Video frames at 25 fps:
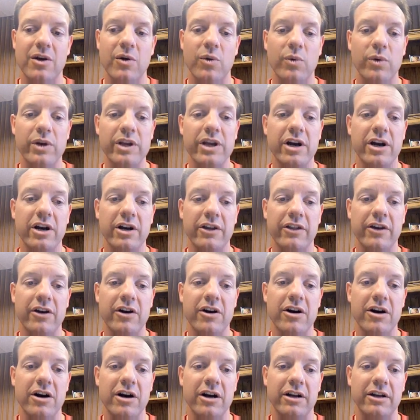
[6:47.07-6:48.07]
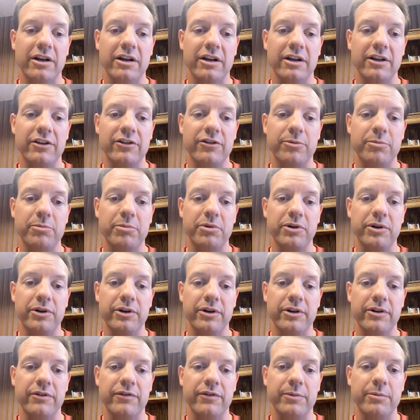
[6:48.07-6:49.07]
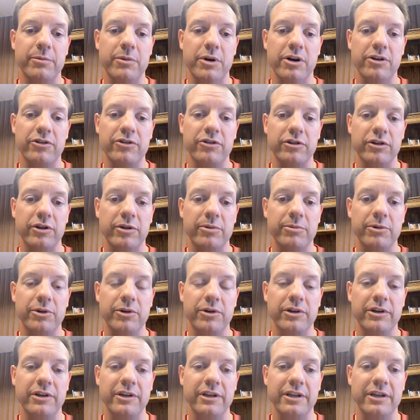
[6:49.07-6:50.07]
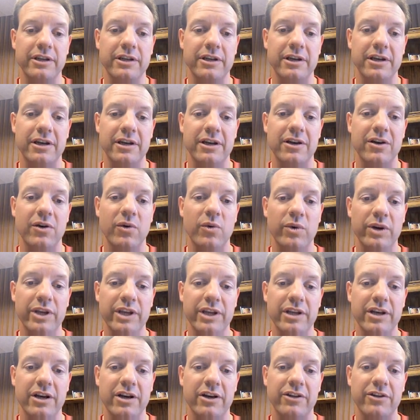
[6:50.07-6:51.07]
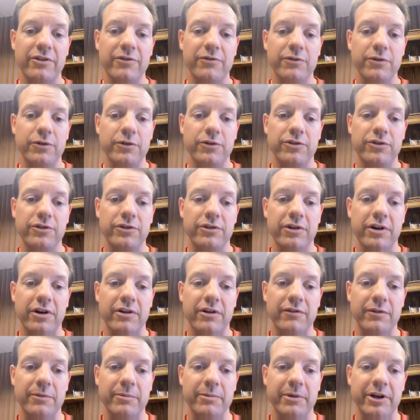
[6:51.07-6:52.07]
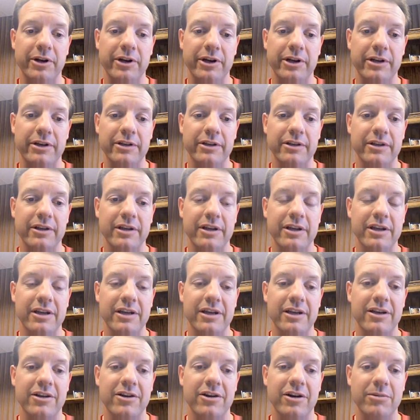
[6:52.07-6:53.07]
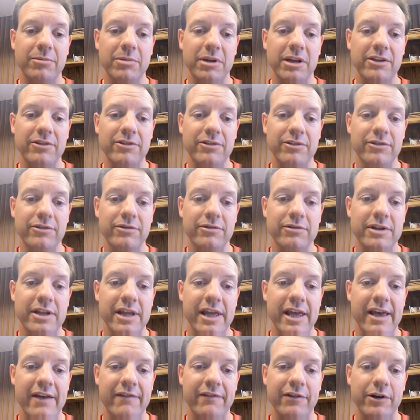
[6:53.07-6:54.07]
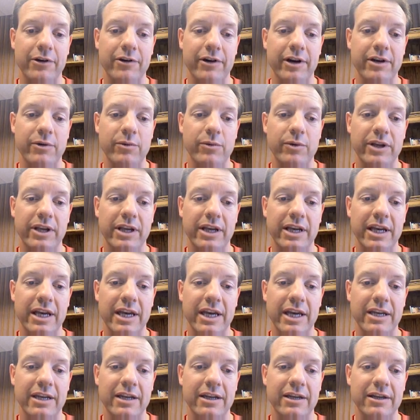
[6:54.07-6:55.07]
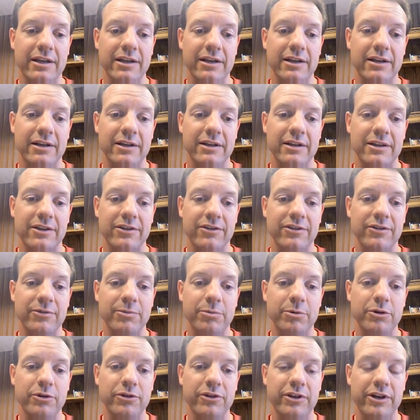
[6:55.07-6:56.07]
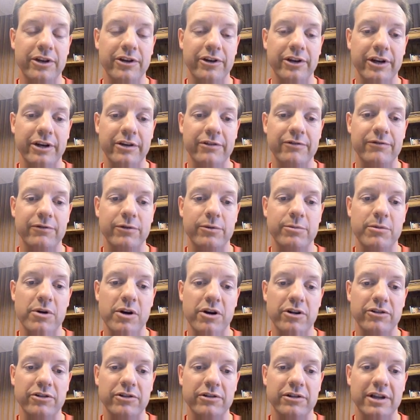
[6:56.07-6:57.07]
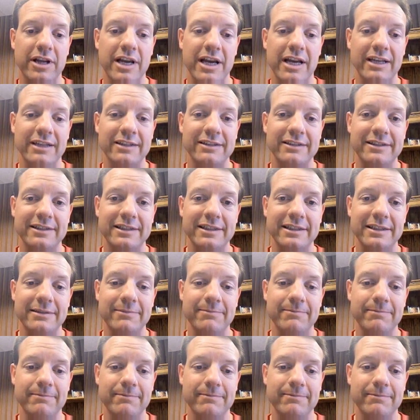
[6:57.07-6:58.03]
We are the heart and spirit of the Marshall community. We are the future of America. God bless you. Have a great week ahead. This is Bruce Gehring for Marshall ISD.